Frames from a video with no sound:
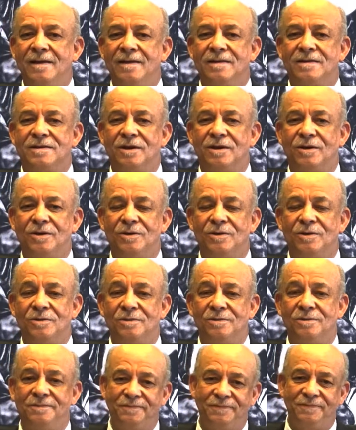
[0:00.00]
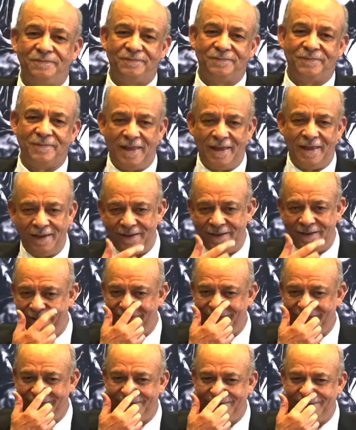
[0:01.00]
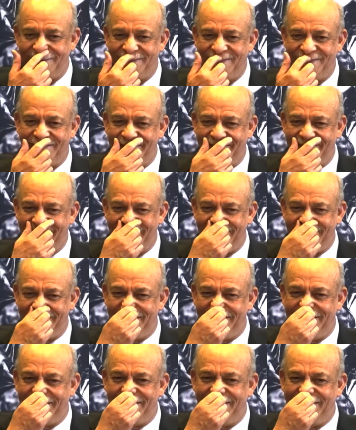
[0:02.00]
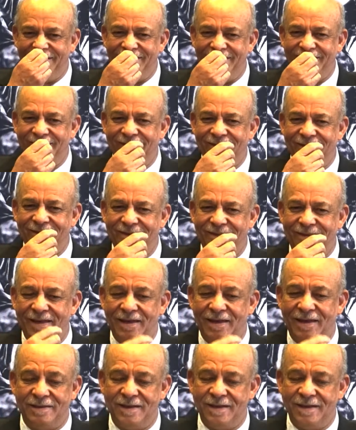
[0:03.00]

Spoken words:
So I